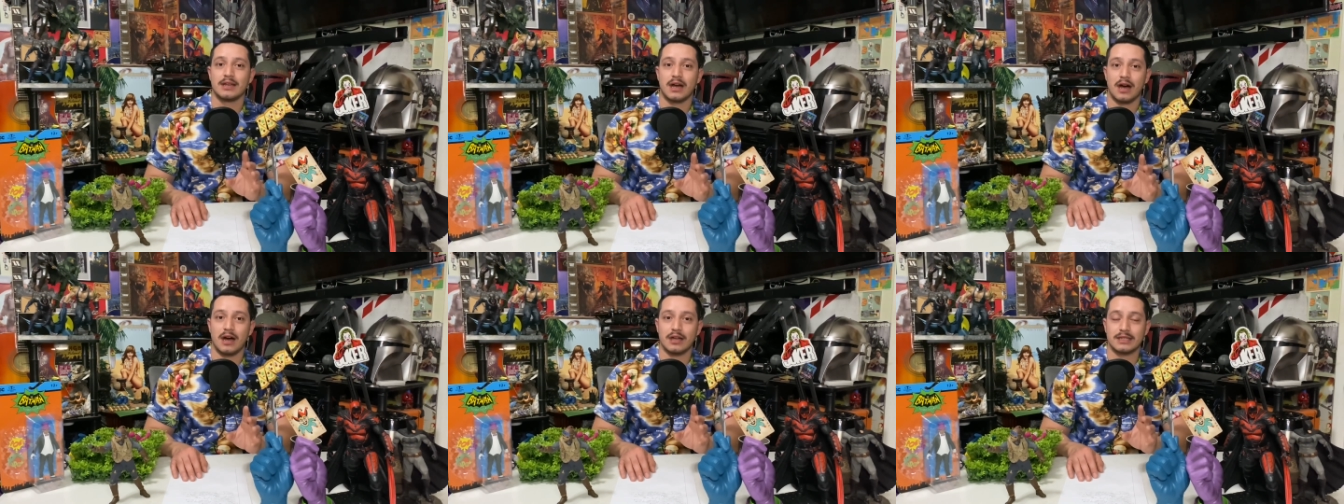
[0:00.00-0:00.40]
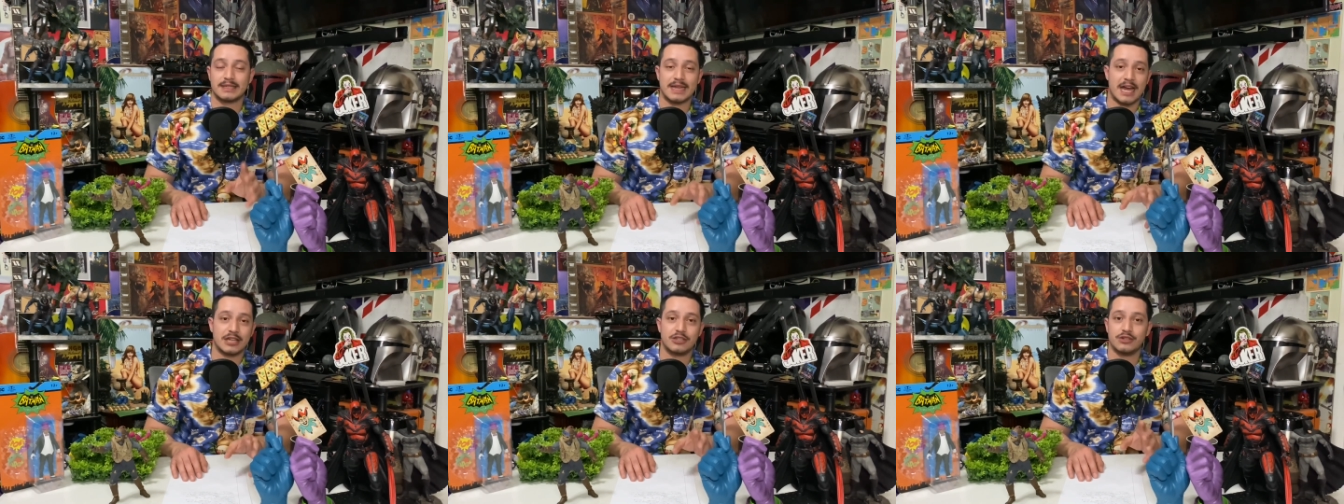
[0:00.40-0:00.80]
uh,
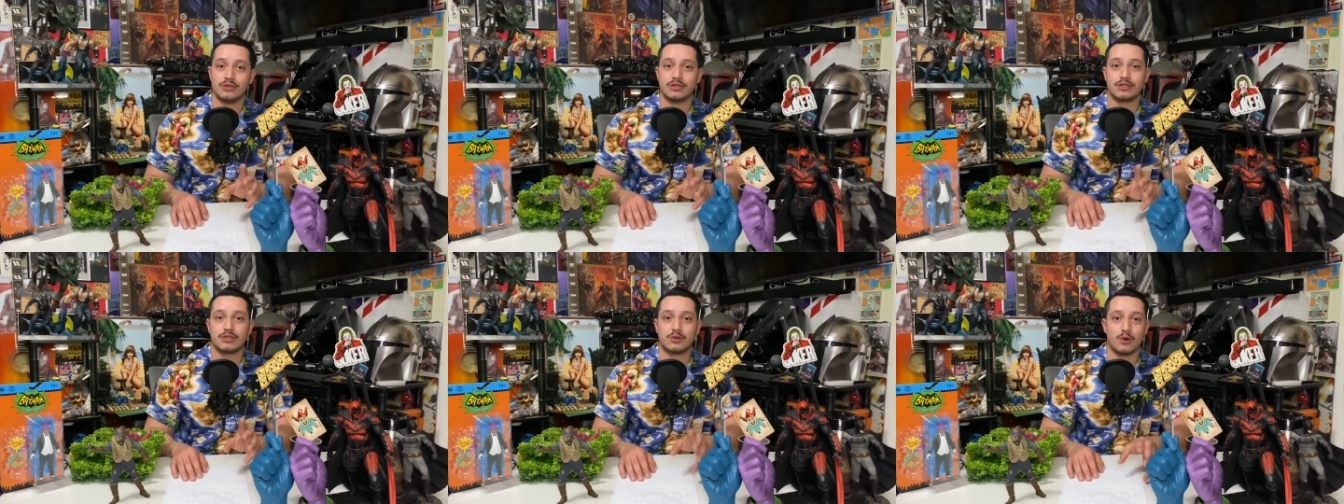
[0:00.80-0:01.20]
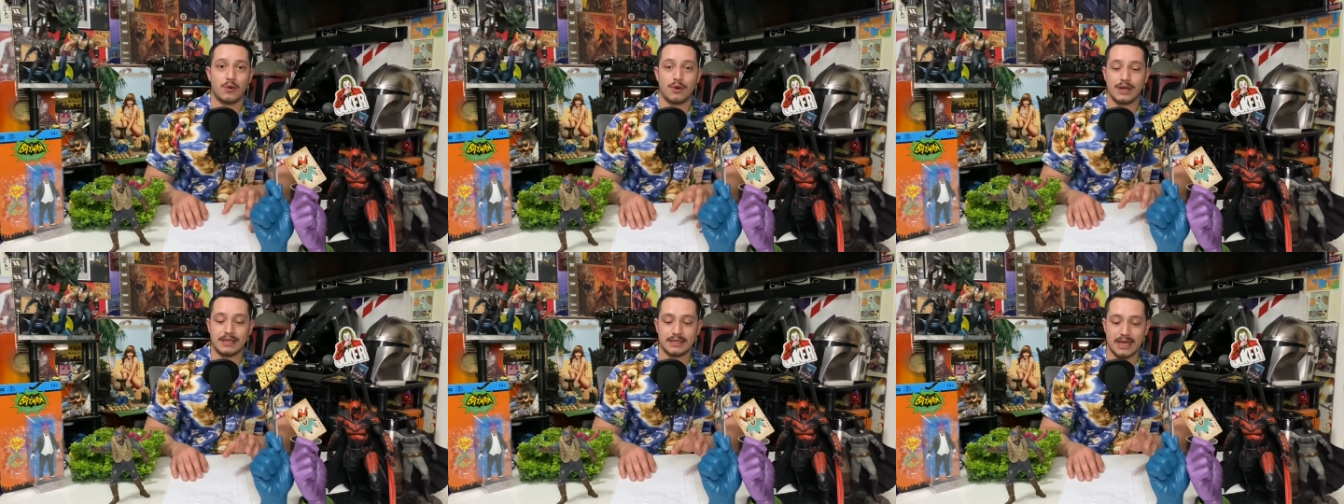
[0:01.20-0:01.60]
statues,
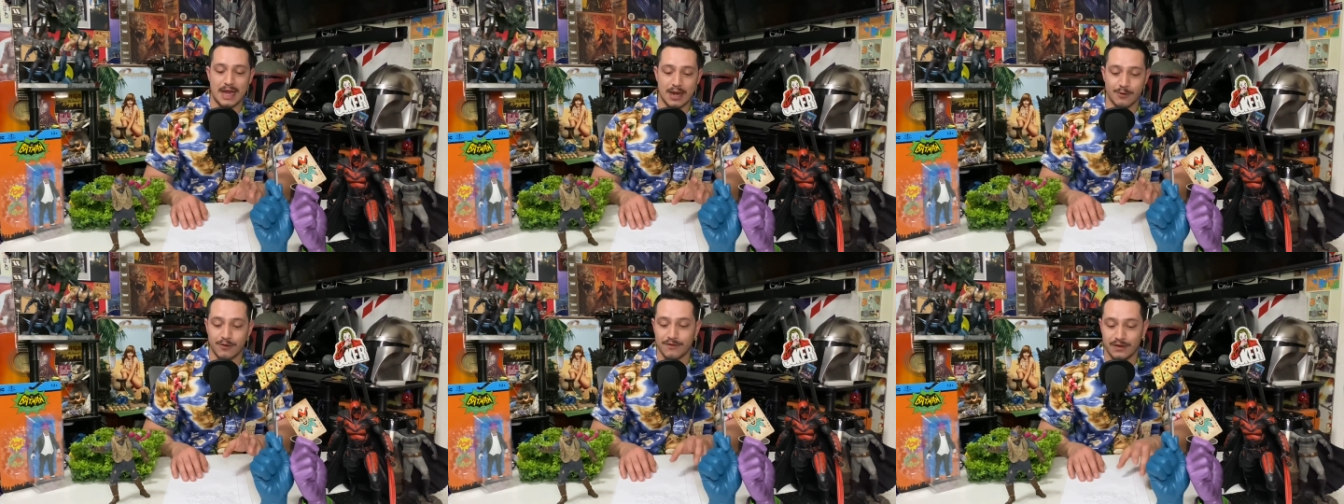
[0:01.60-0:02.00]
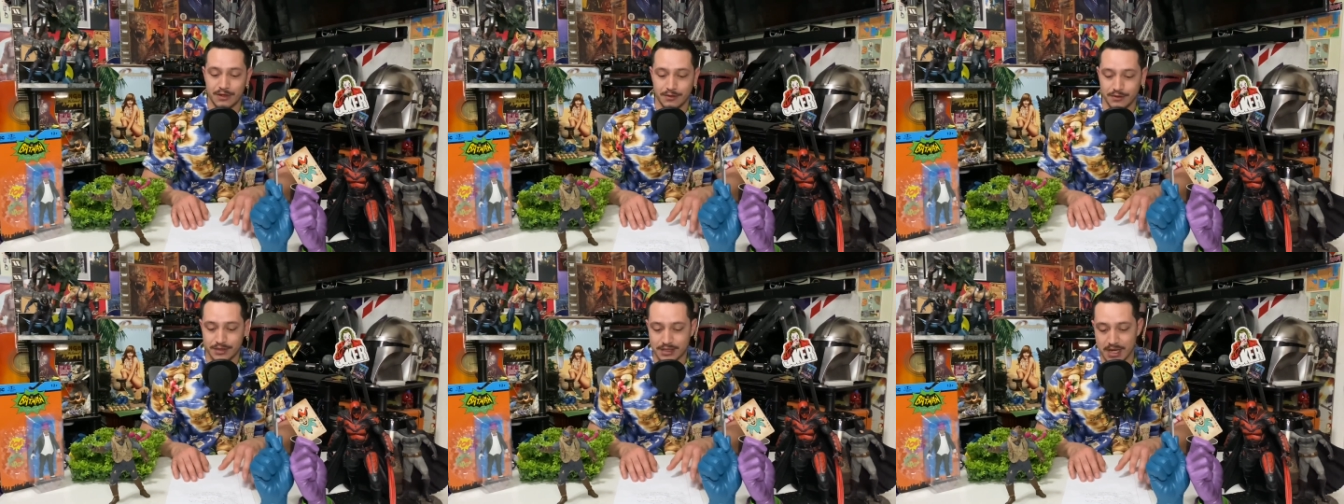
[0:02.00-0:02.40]
toys, and
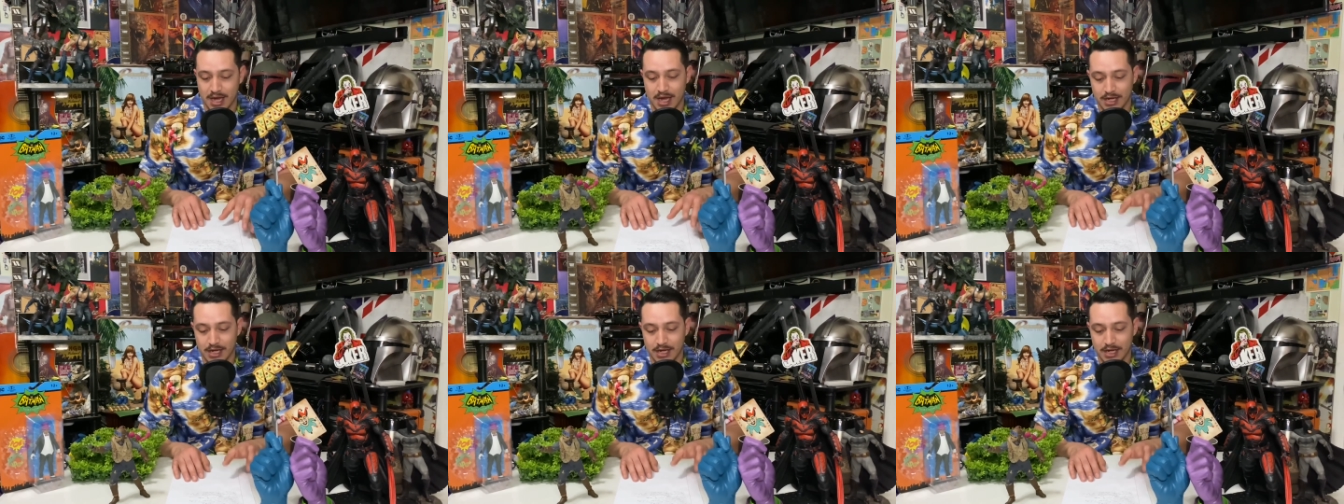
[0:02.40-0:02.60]
reveals.